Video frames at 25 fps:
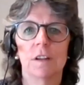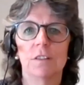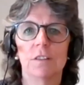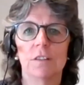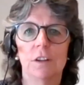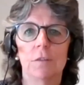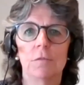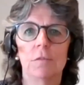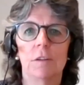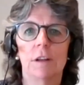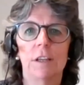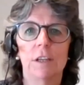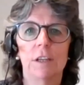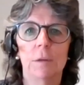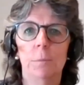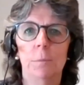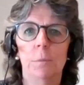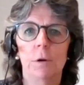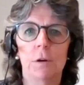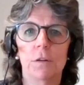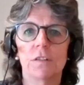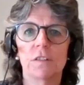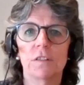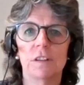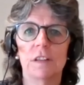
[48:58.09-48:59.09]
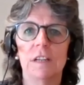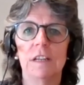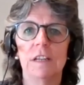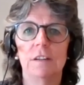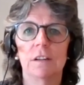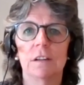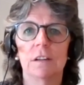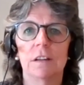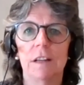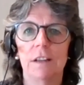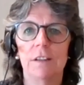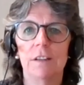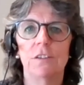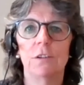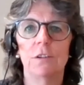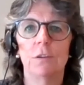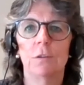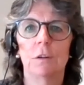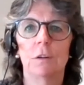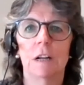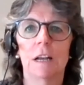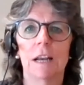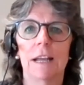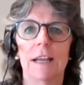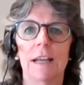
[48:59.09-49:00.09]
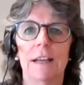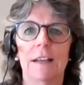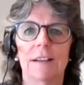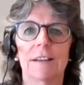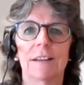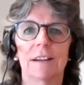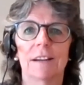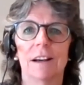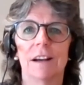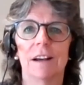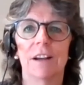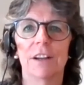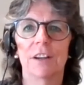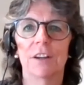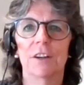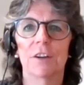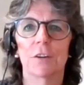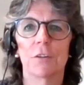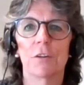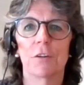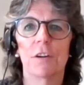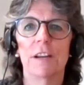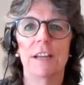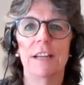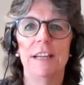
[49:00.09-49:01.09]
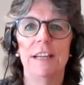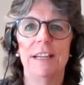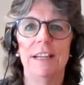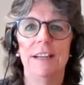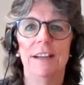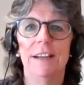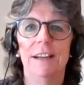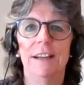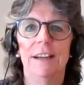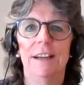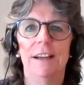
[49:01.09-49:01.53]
don't let you proceed unless you click, I agree.